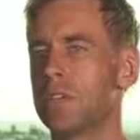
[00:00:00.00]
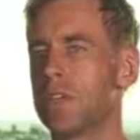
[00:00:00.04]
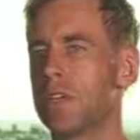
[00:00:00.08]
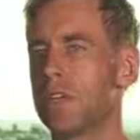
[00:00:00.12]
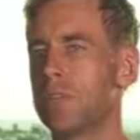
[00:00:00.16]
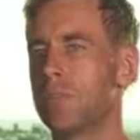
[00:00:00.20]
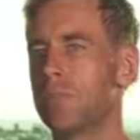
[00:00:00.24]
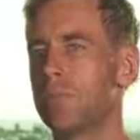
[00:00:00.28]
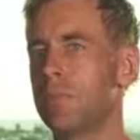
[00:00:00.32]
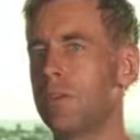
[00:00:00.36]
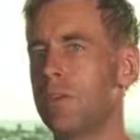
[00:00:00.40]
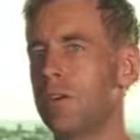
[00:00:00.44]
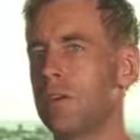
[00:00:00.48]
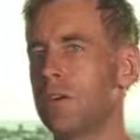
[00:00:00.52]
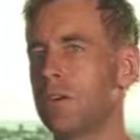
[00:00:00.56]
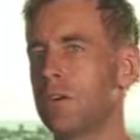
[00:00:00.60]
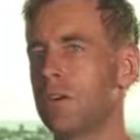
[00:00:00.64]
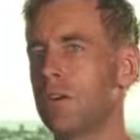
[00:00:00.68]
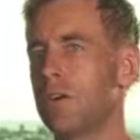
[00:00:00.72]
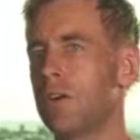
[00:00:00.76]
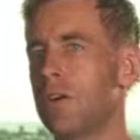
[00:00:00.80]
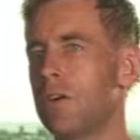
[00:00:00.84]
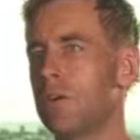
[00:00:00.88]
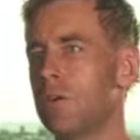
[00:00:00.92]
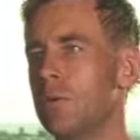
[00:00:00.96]
to unpack
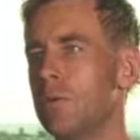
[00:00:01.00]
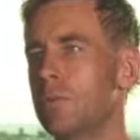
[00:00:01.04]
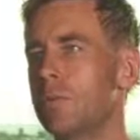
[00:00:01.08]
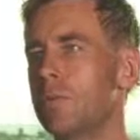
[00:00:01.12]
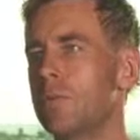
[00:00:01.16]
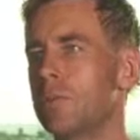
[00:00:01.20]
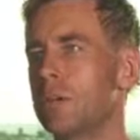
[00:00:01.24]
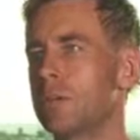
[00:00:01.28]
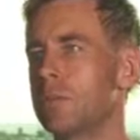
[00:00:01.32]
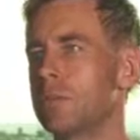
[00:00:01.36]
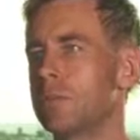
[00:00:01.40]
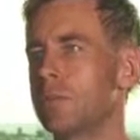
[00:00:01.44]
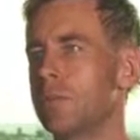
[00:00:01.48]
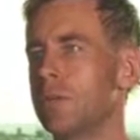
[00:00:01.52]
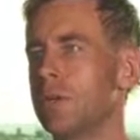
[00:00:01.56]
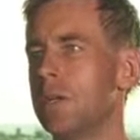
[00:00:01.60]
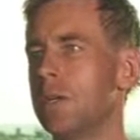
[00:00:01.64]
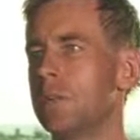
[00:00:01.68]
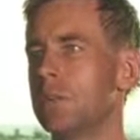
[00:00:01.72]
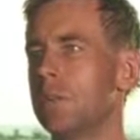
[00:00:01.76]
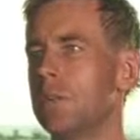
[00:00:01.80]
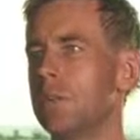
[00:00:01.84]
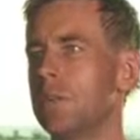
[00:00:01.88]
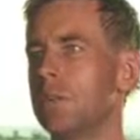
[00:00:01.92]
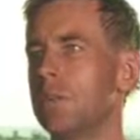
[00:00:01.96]
a whole bunch of
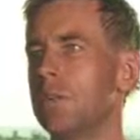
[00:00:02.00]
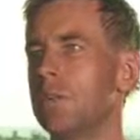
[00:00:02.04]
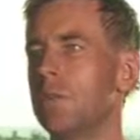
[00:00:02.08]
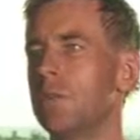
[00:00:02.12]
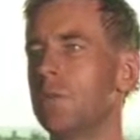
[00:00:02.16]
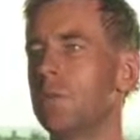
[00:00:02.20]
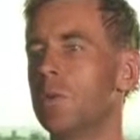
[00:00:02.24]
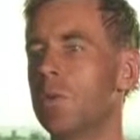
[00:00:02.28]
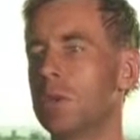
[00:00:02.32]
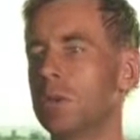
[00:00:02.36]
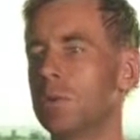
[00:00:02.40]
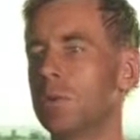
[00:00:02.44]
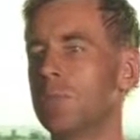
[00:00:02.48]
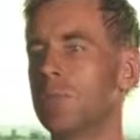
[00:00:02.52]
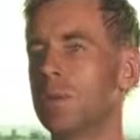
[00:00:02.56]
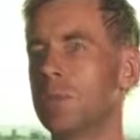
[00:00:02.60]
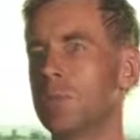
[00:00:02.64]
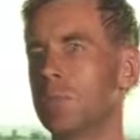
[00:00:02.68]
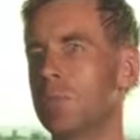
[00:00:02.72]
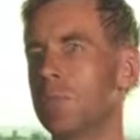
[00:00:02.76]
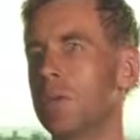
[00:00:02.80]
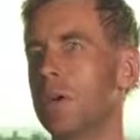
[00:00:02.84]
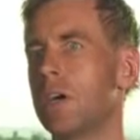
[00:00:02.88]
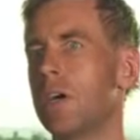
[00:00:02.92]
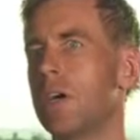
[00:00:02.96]
people who want
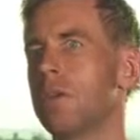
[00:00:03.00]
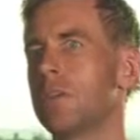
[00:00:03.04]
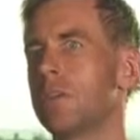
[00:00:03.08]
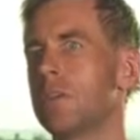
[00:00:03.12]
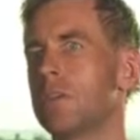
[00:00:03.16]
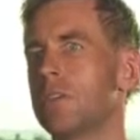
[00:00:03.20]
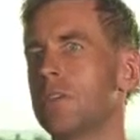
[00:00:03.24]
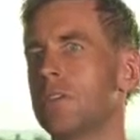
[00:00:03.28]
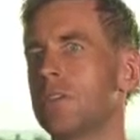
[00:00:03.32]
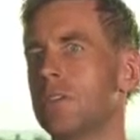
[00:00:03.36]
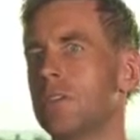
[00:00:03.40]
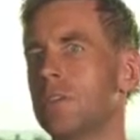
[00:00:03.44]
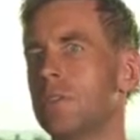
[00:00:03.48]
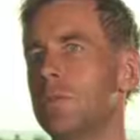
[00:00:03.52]
empowerment,